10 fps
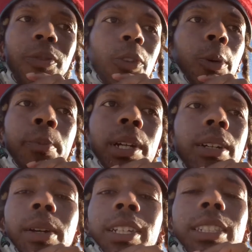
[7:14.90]

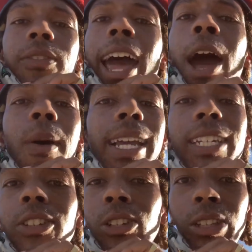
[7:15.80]
because of how I
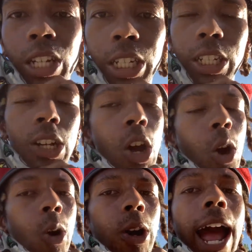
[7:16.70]
either look
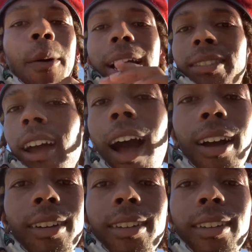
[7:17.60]
or how I talk.